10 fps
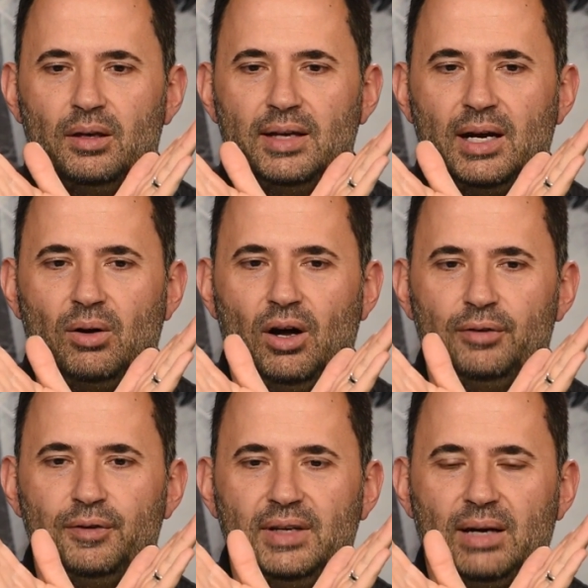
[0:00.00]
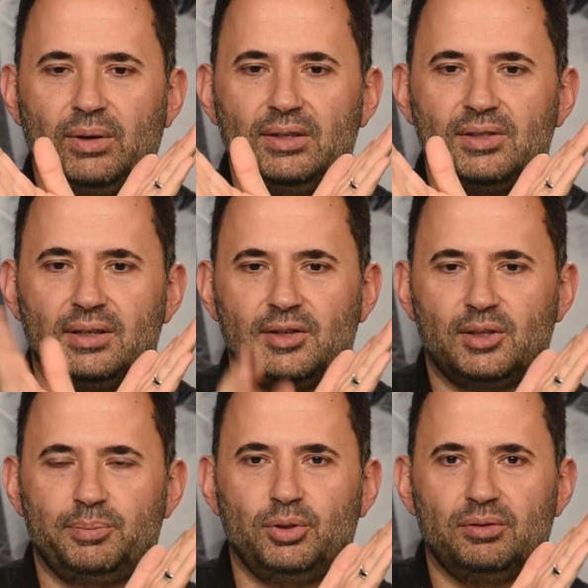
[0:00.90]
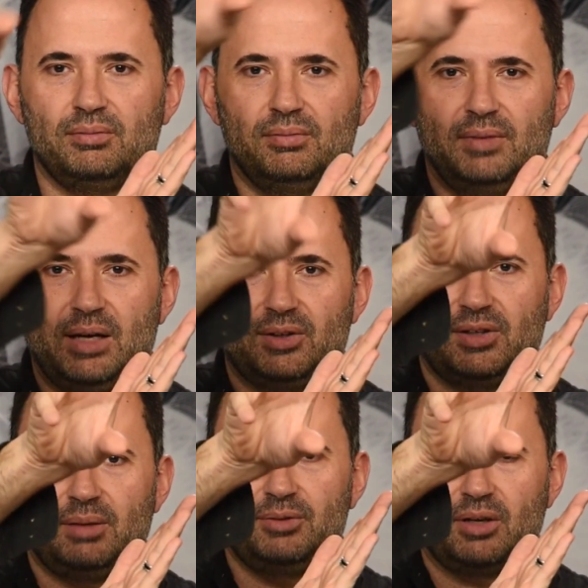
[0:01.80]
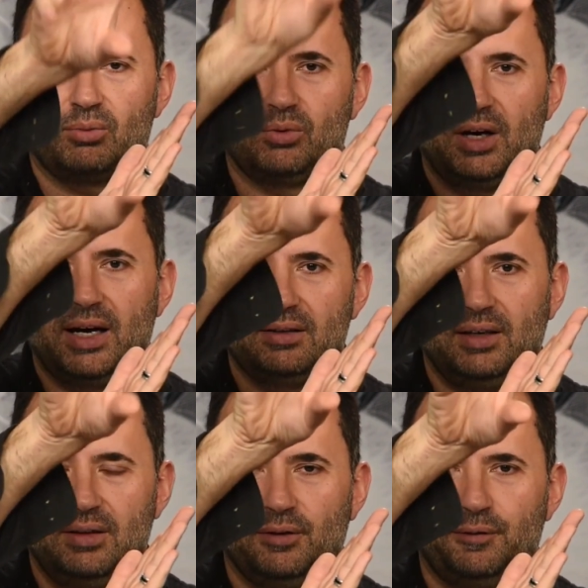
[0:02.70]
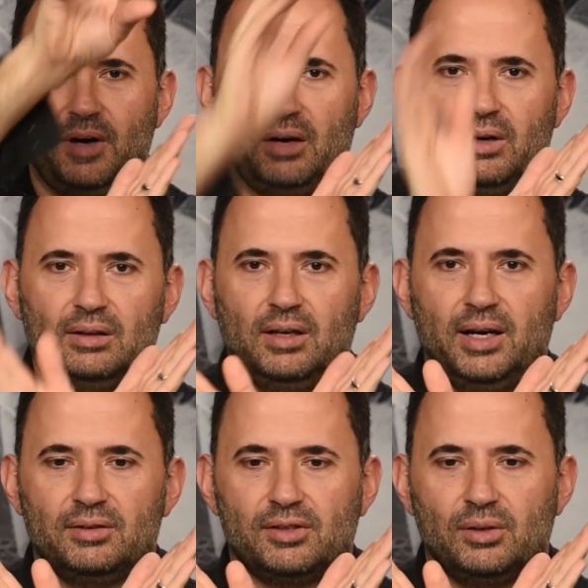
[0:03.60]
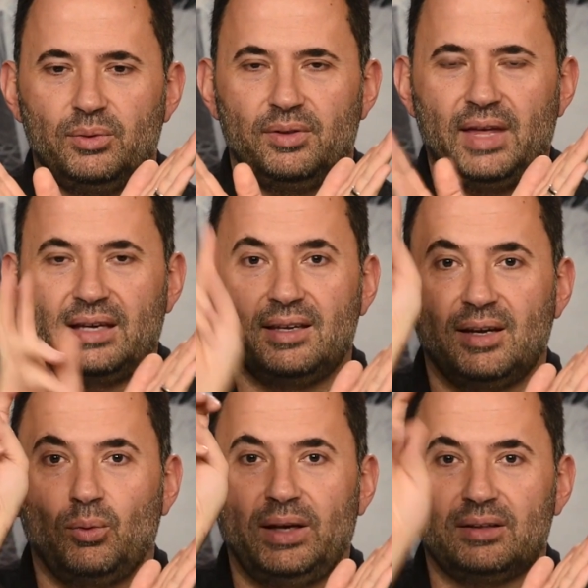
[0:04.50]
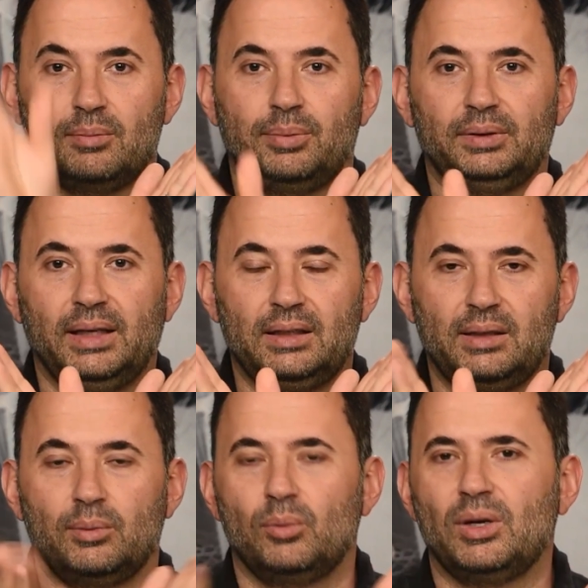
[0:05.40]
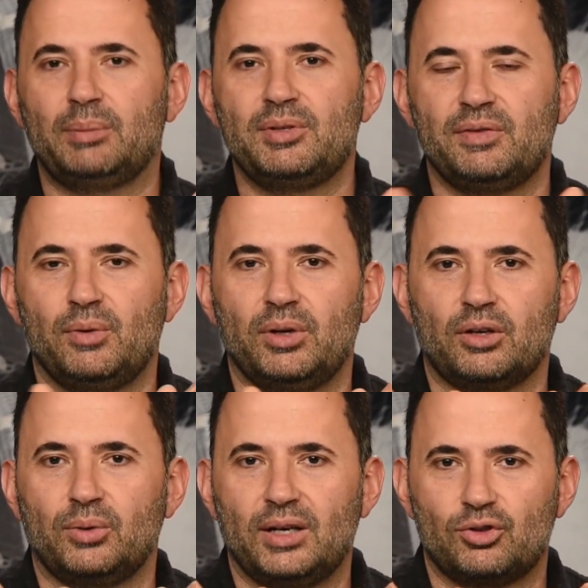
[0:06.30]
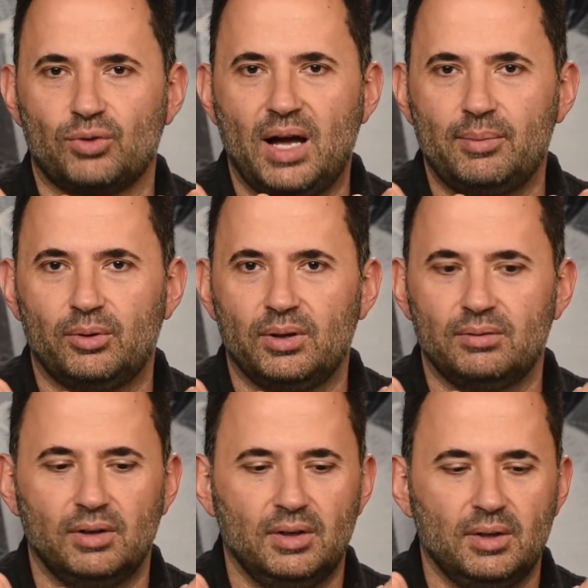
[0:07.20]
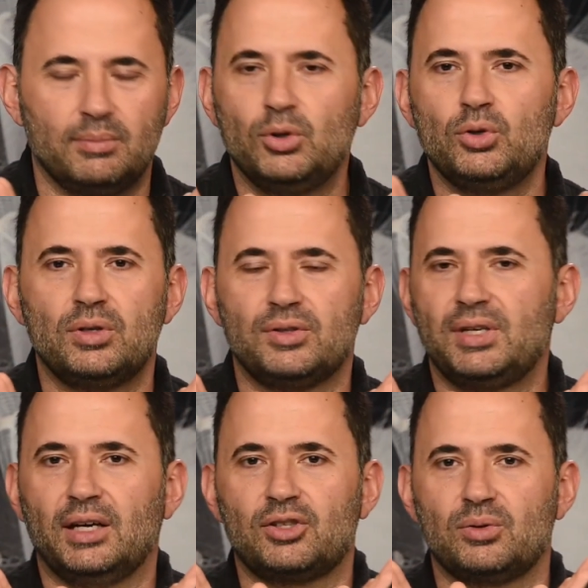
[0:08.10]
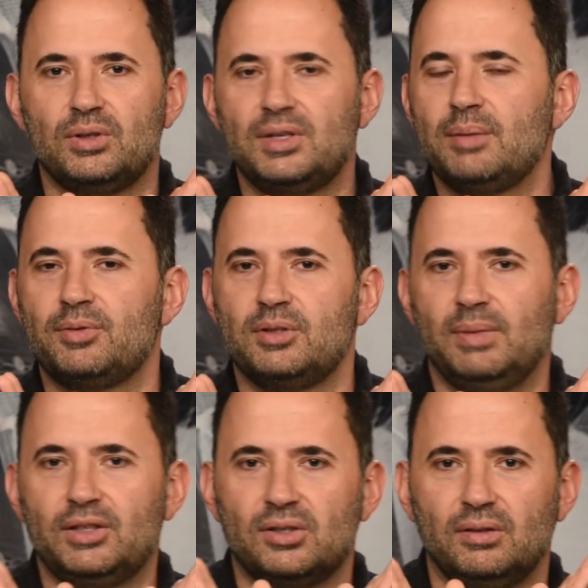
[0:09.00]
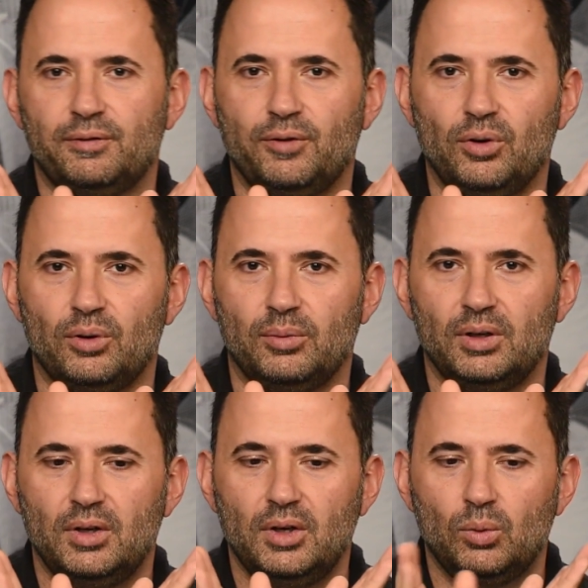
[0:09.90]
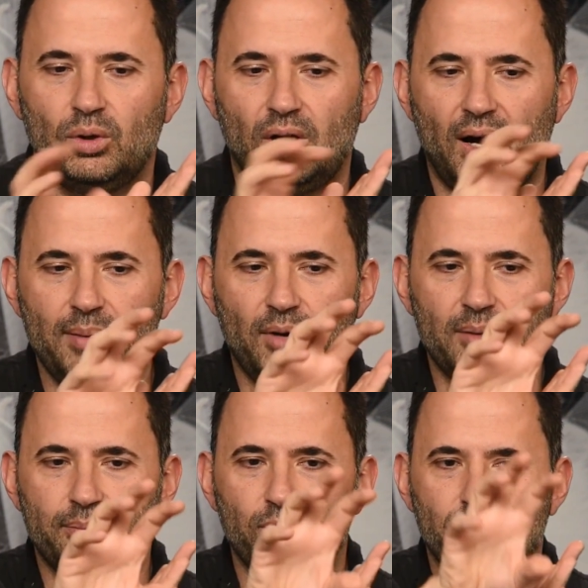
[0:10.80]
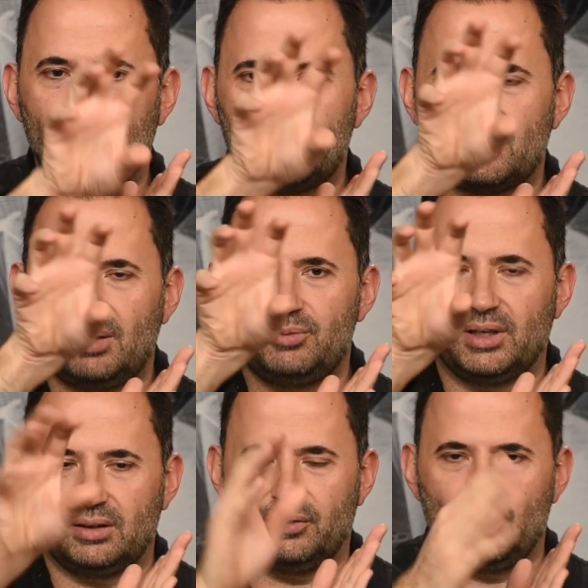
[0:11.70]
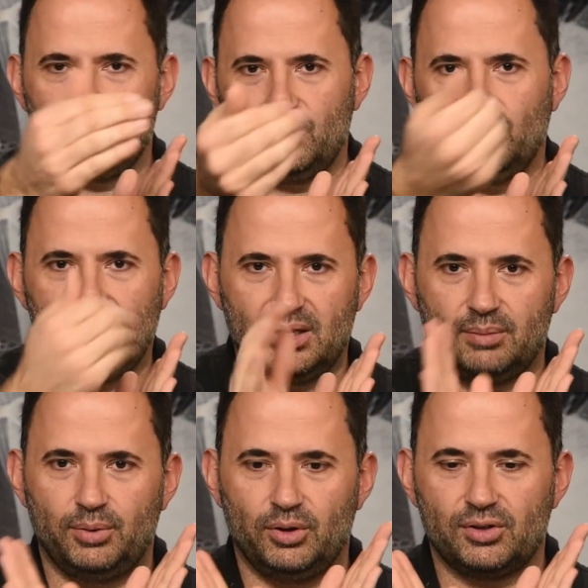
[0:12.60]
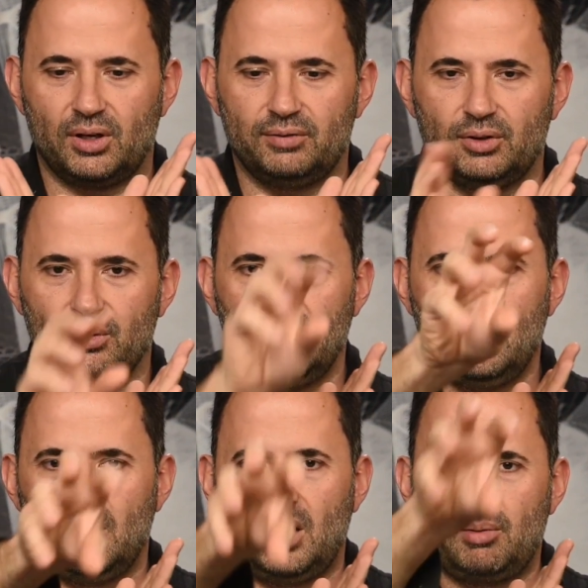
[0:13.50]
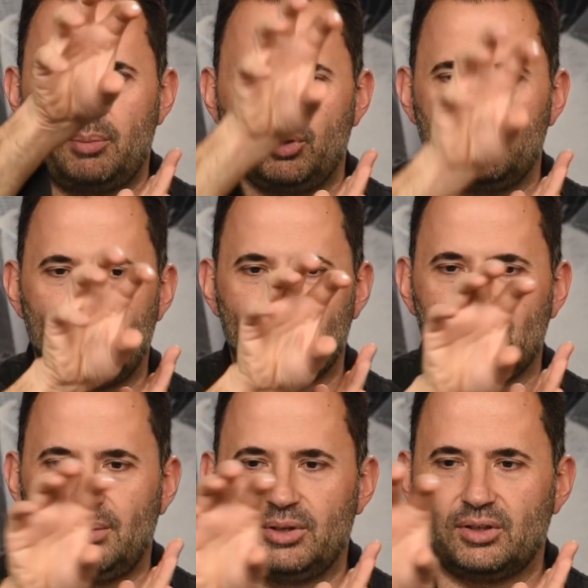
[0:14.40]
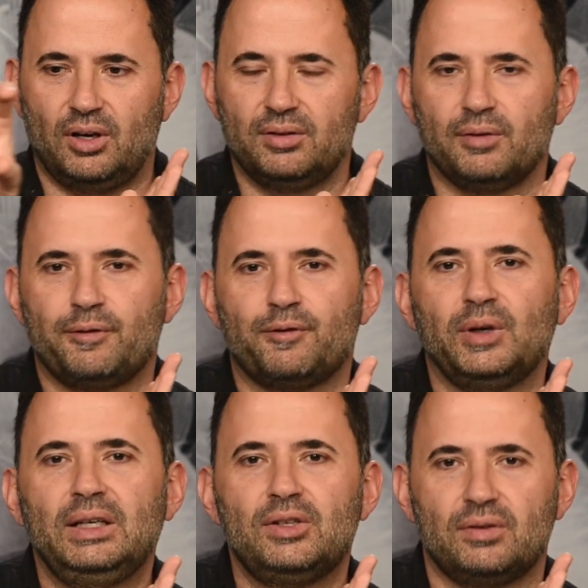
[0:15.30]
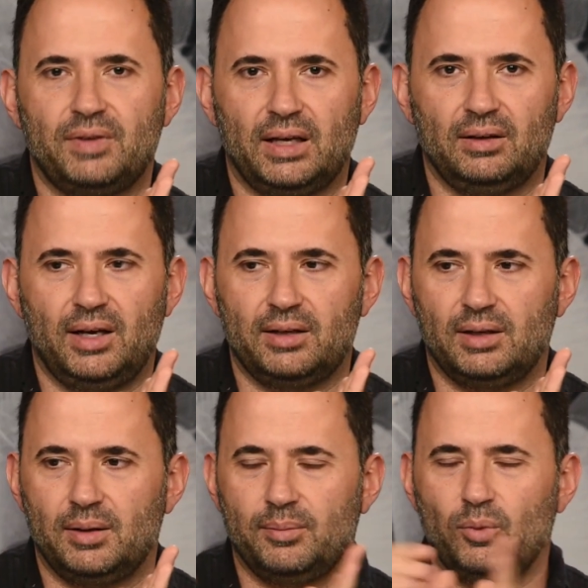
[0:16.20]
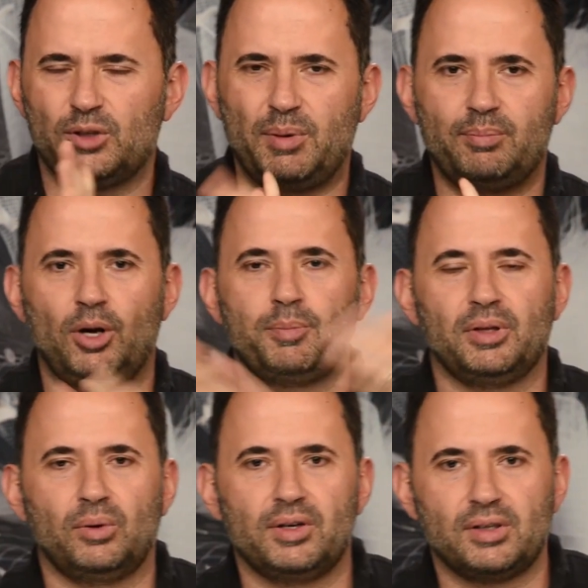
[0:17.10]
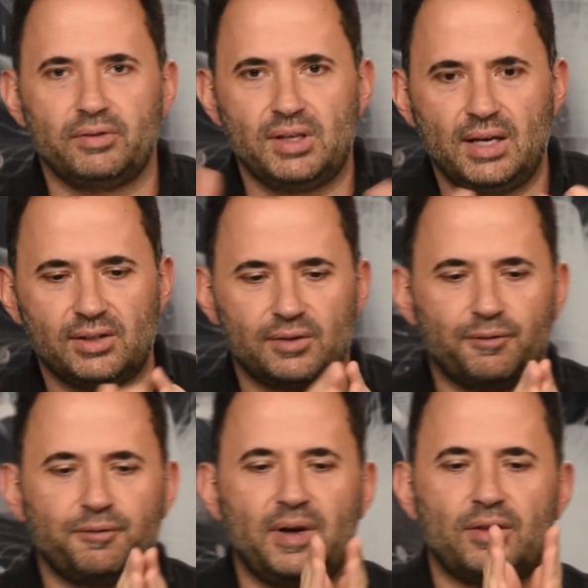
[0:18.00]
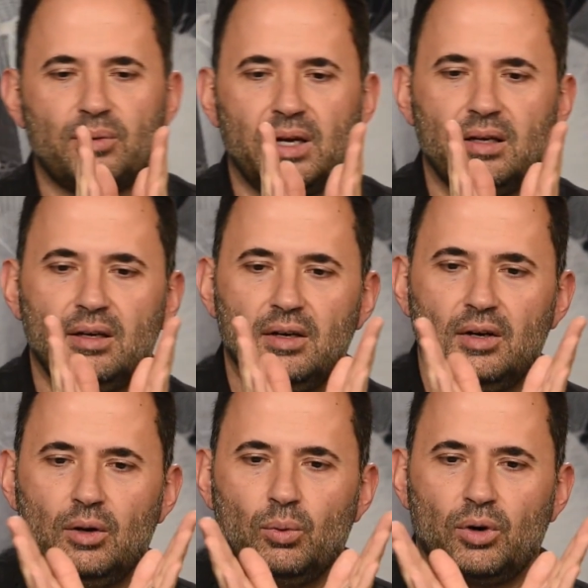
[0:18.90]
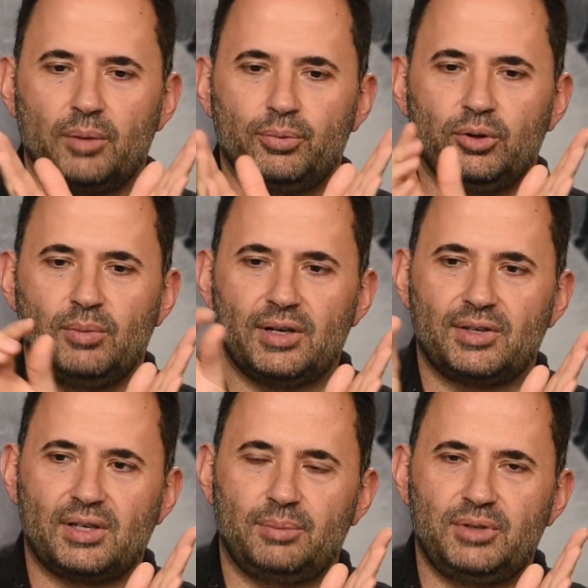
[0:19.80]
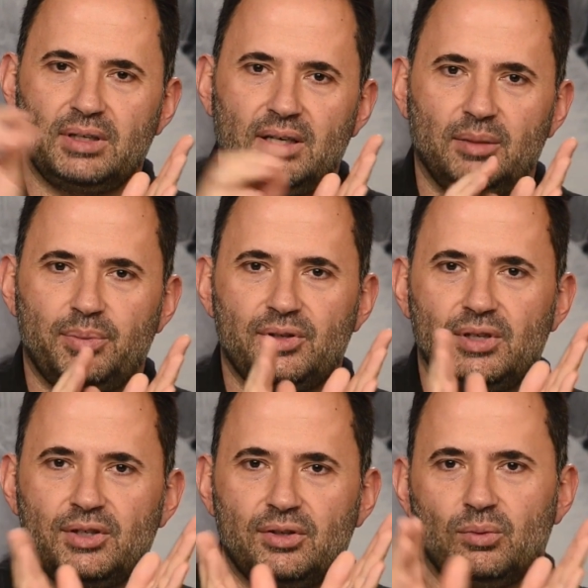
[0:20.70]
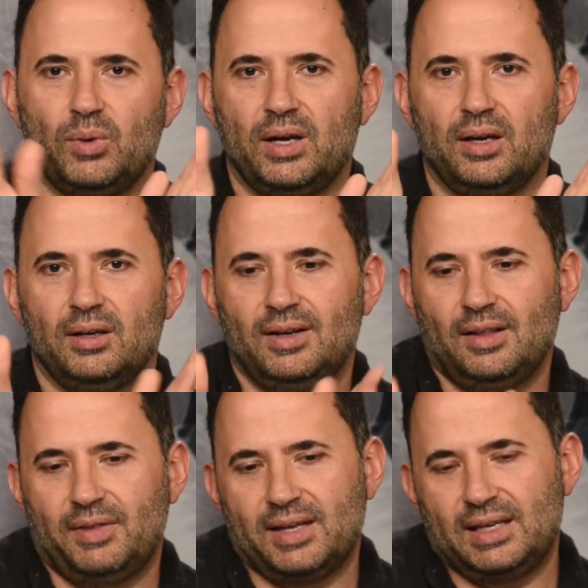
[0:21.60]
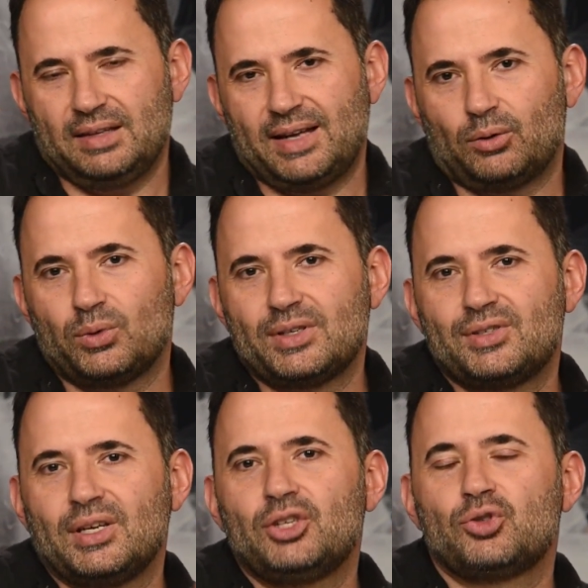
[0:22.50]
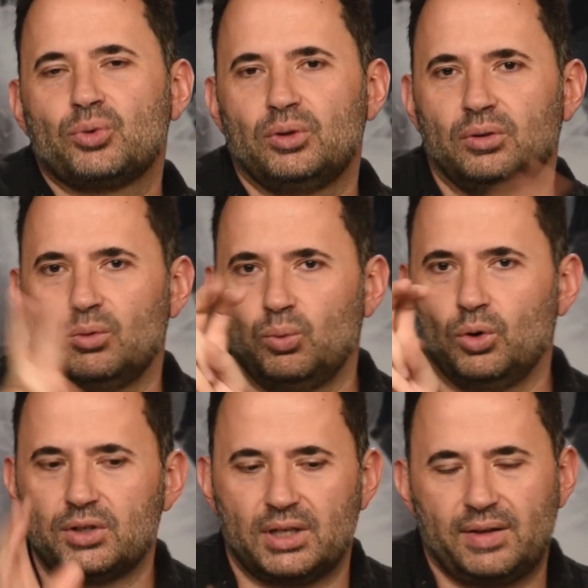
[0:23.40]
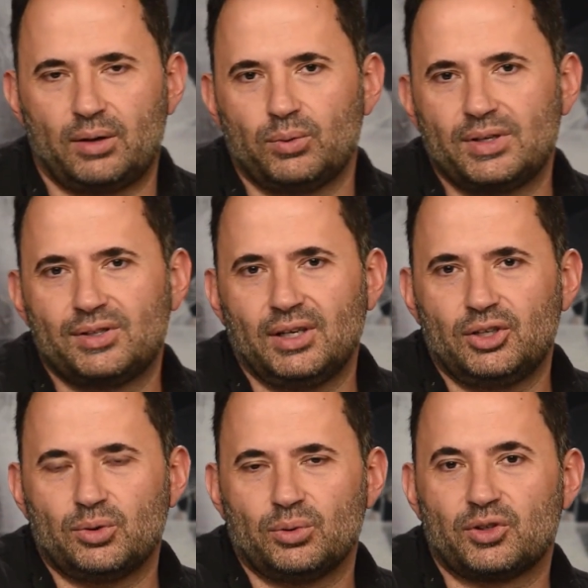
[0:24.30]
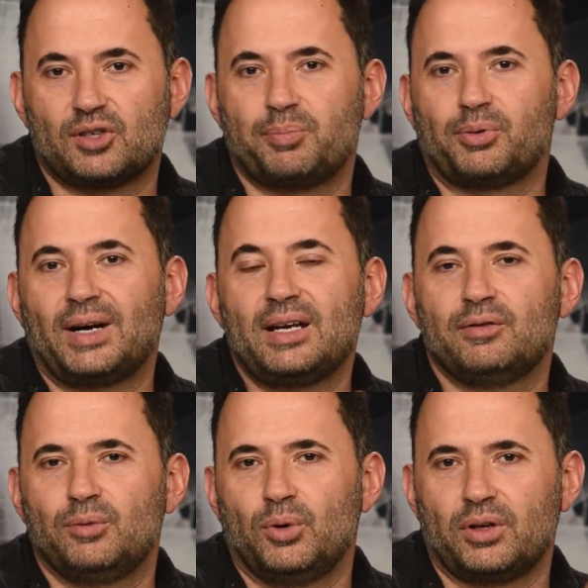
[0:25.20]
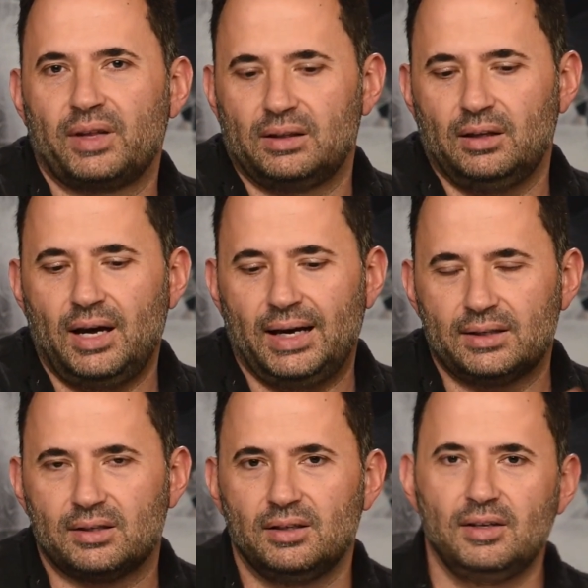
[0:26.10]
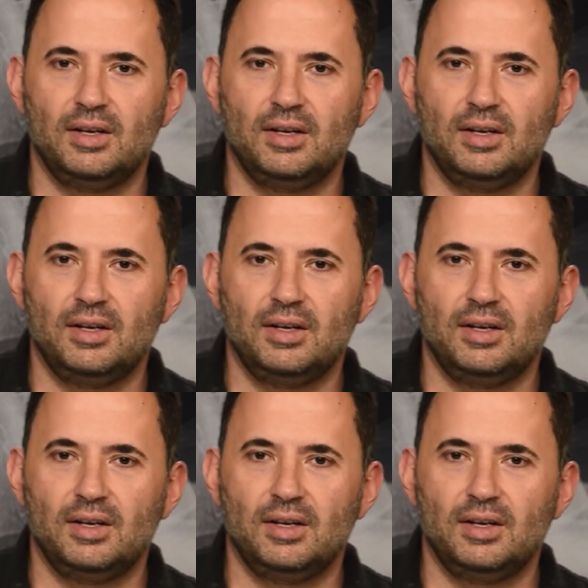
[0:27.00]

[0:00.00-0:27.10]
Now, often our instinct is to put our subject right in the firing line so they can get wet completely. Well, what happens if I want to create drama and mood and texture and depth, dimension and form? Well, I might put my subject, of course you're looking at a bird's eye view, I might put my subject on the fringe of that light. What's been popularised over the years is feathering, where I put my subject in a position where they're getting that residual water, that residual spray of water, that light.